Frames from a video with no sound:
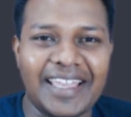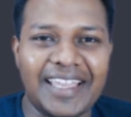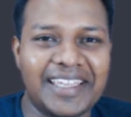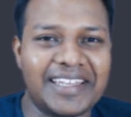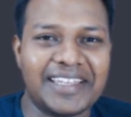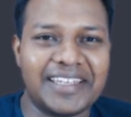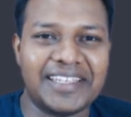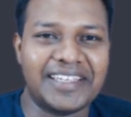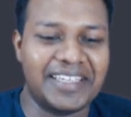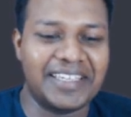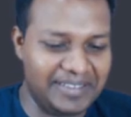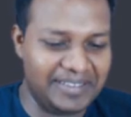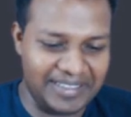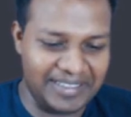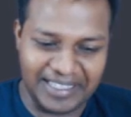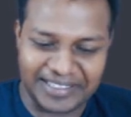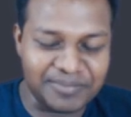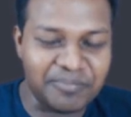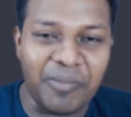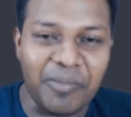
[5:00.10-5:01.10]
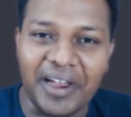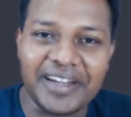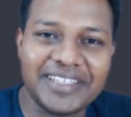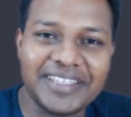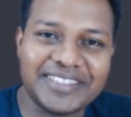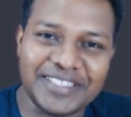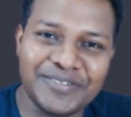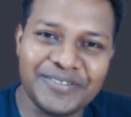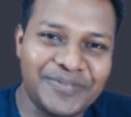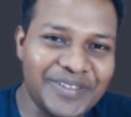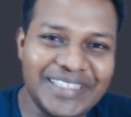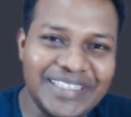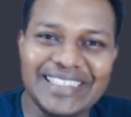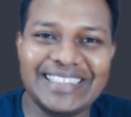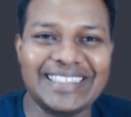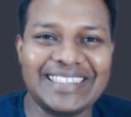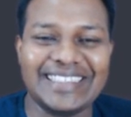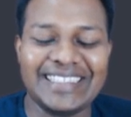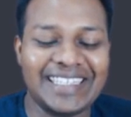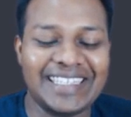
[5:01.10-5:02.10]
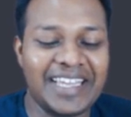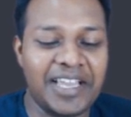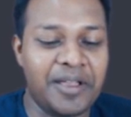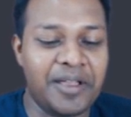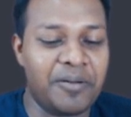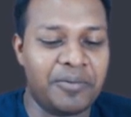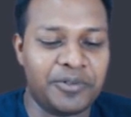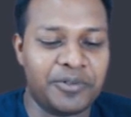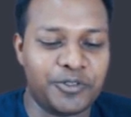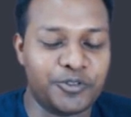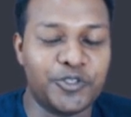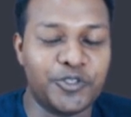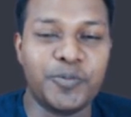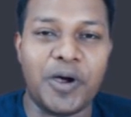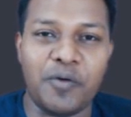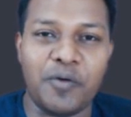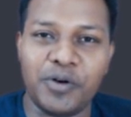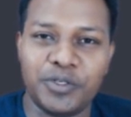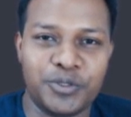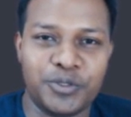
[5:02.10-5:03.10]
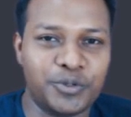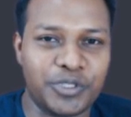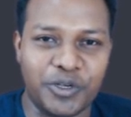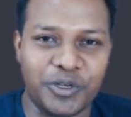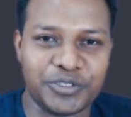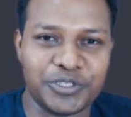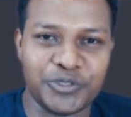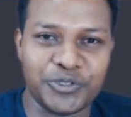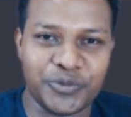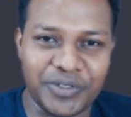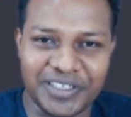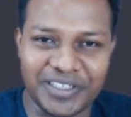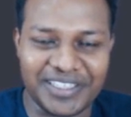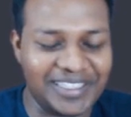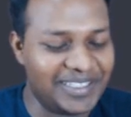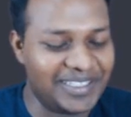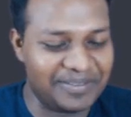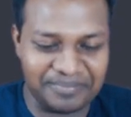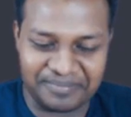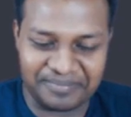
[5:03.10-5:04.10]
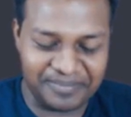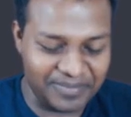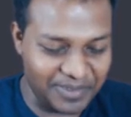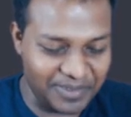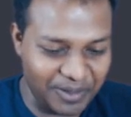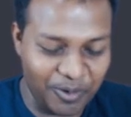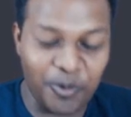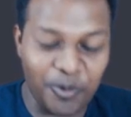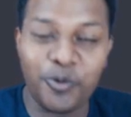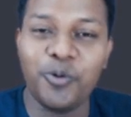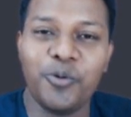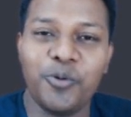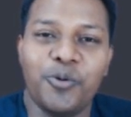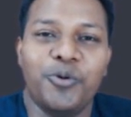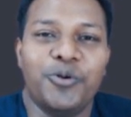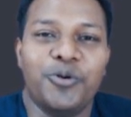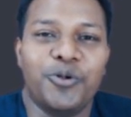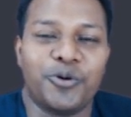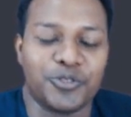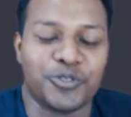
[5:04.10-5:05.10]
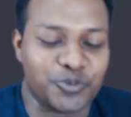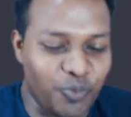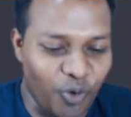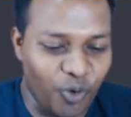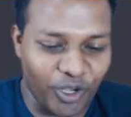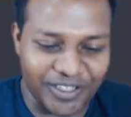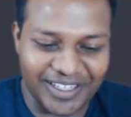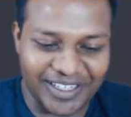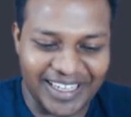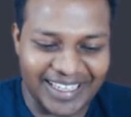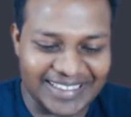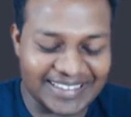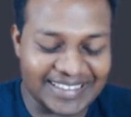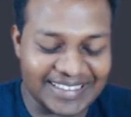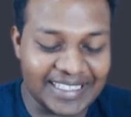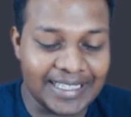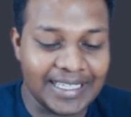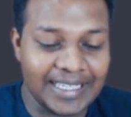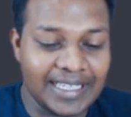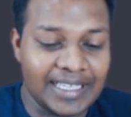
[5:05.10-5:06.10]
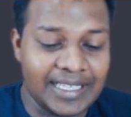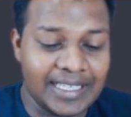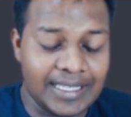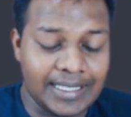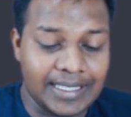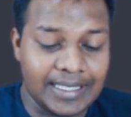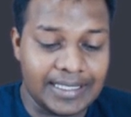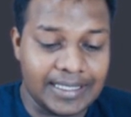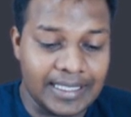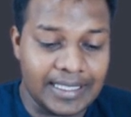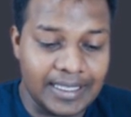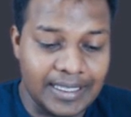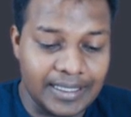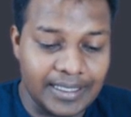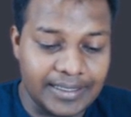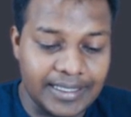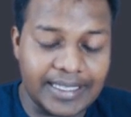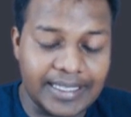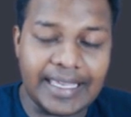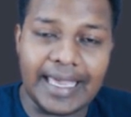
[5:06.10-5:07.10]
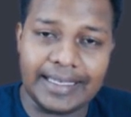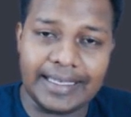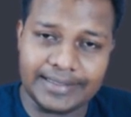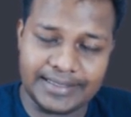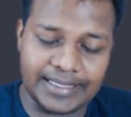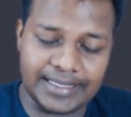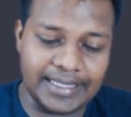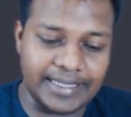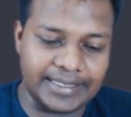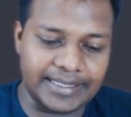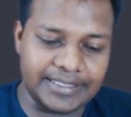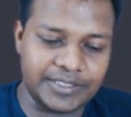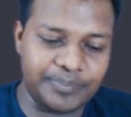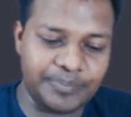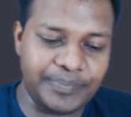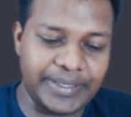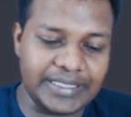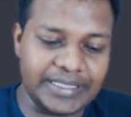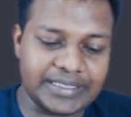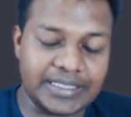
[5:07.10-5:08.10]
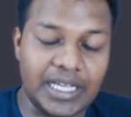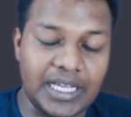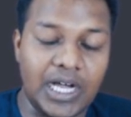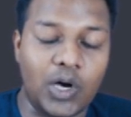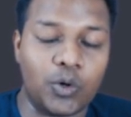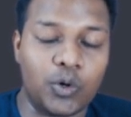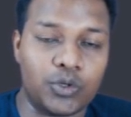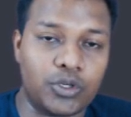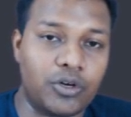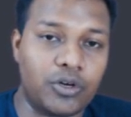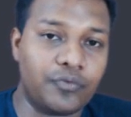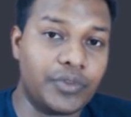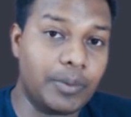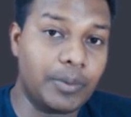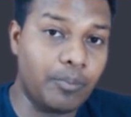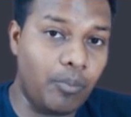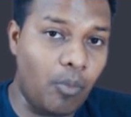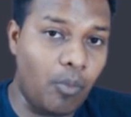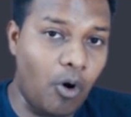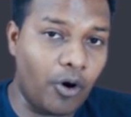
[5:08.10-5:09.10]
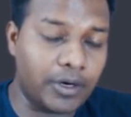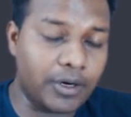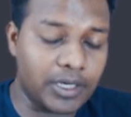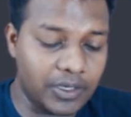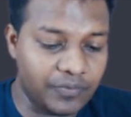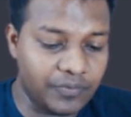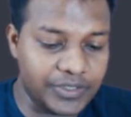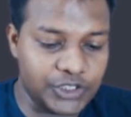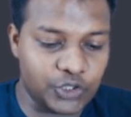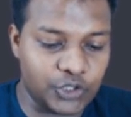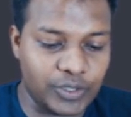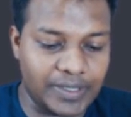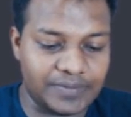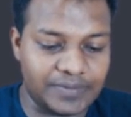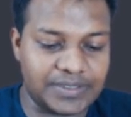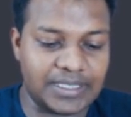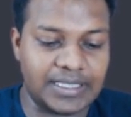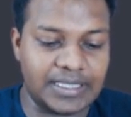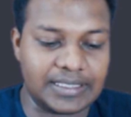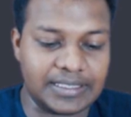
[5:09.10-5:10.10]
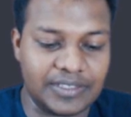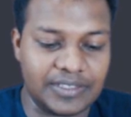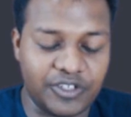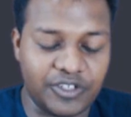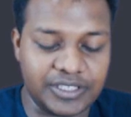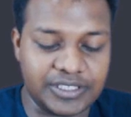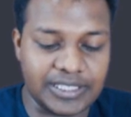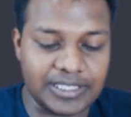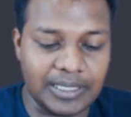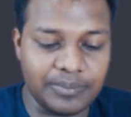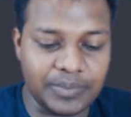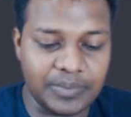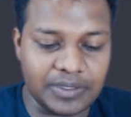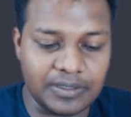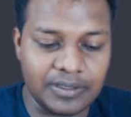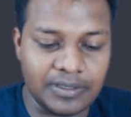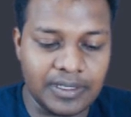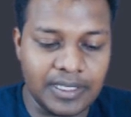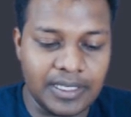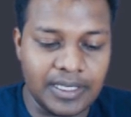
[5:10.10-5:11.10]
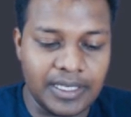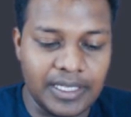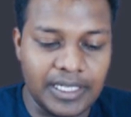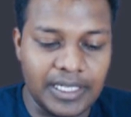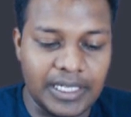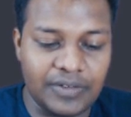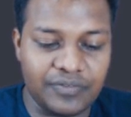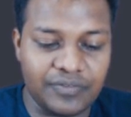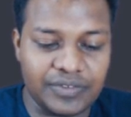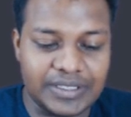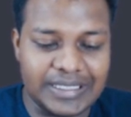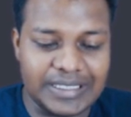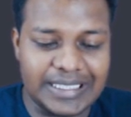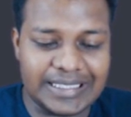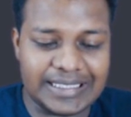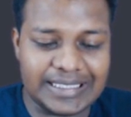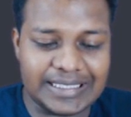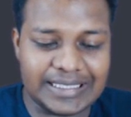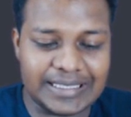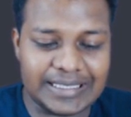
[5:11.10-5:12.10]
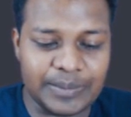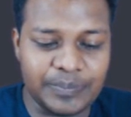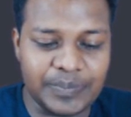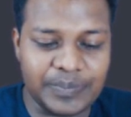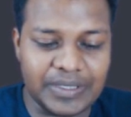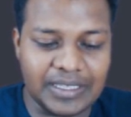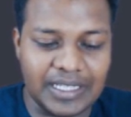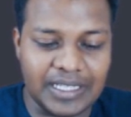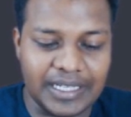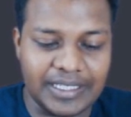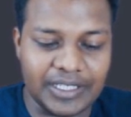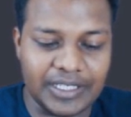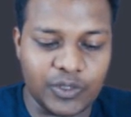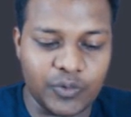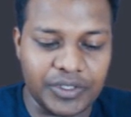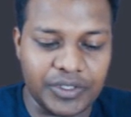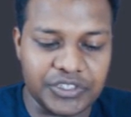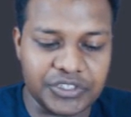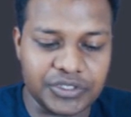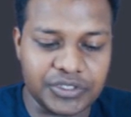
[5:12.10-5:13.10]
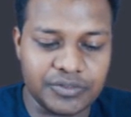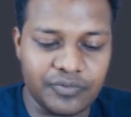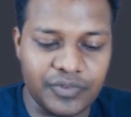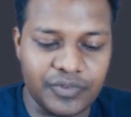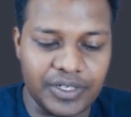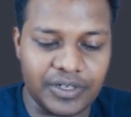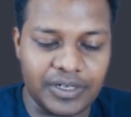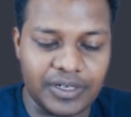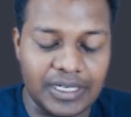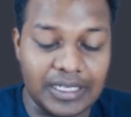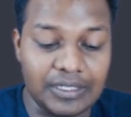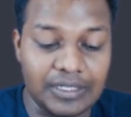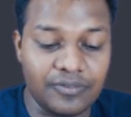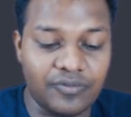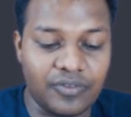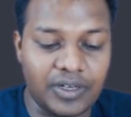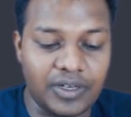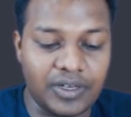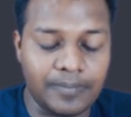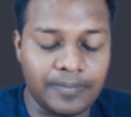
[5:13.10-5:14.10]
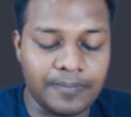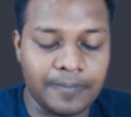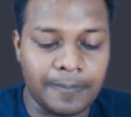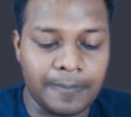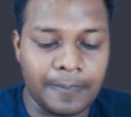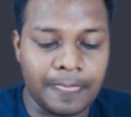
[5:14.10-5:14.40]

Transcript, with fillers: I can guess minus infinity to the power two thousand twenty. Who, who knows what guess? The guess is based out of the model which you have selected. For example, if this is a simple line equation where alpha